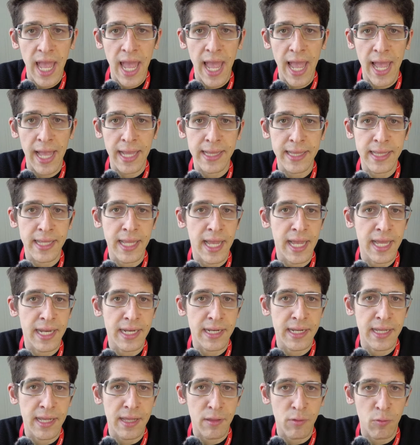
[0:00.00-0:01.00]
And
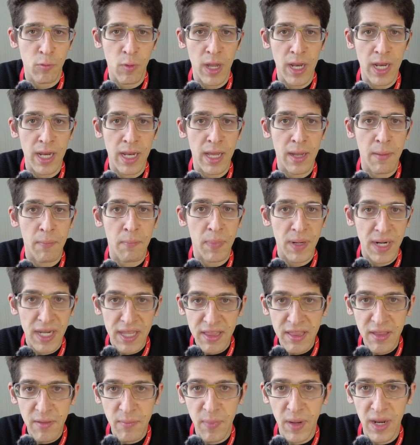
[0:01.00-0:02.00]
then as well,
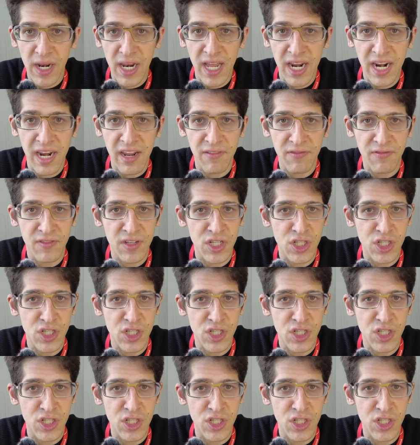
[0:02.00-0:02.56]
principal RF